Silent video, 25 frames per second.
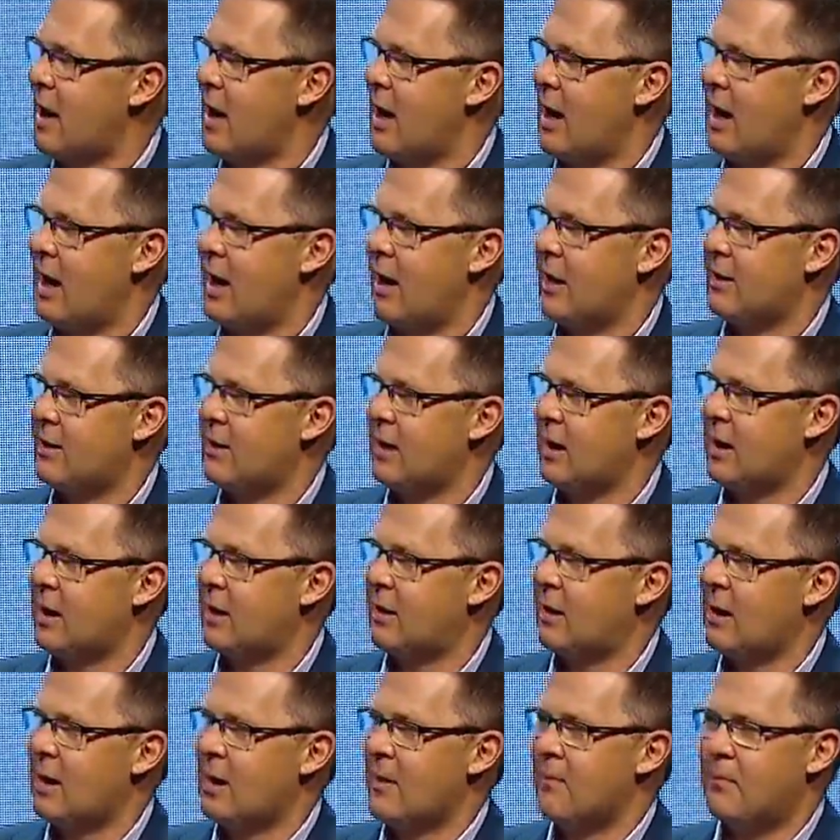I
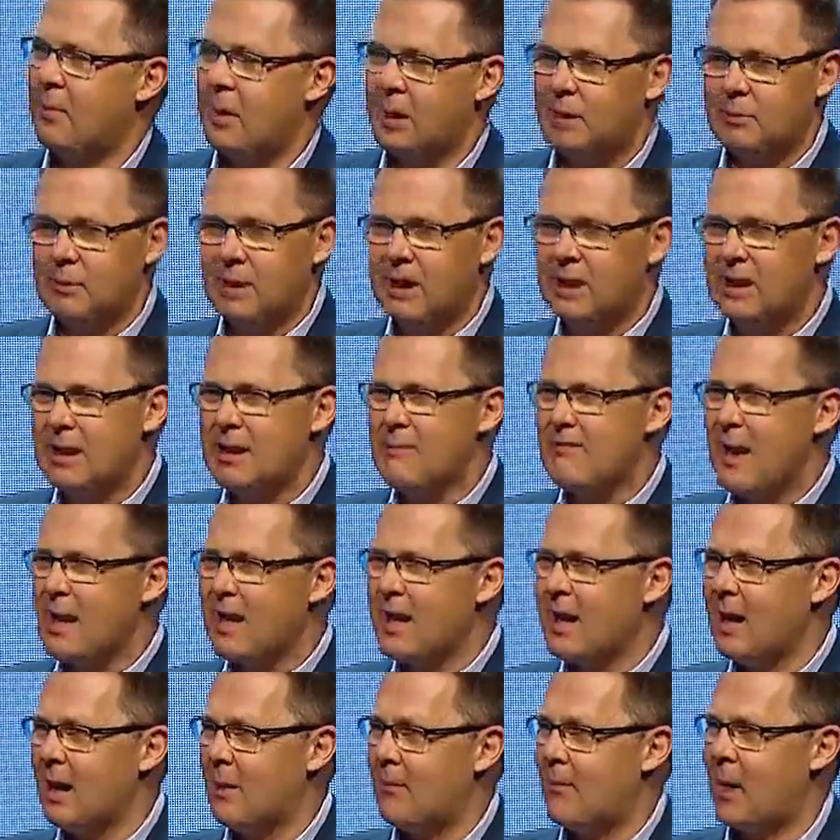think particularly
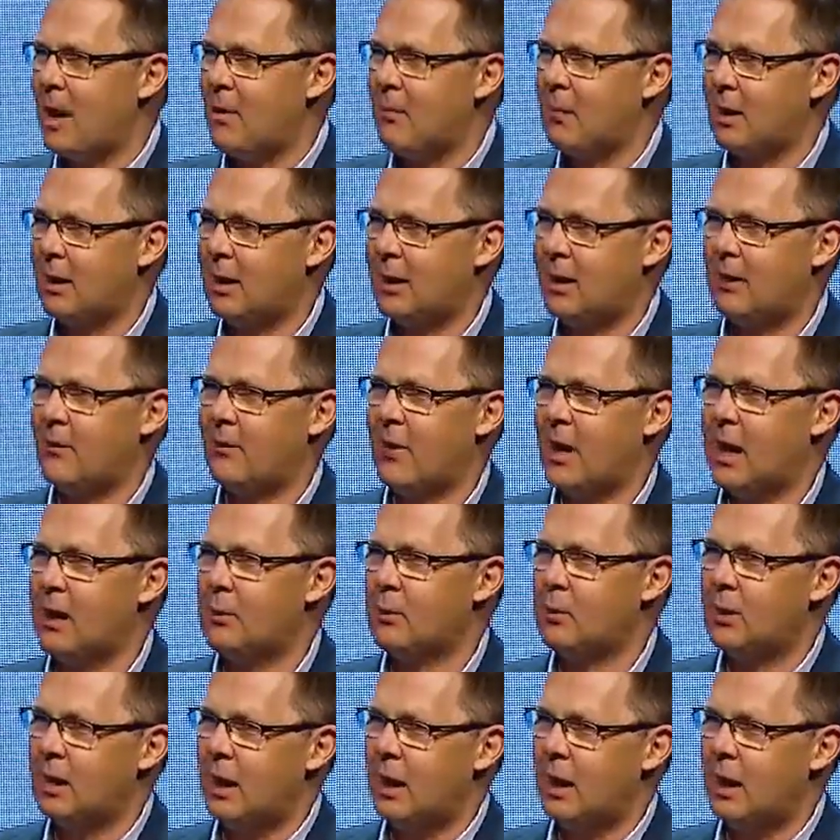making it publicly available.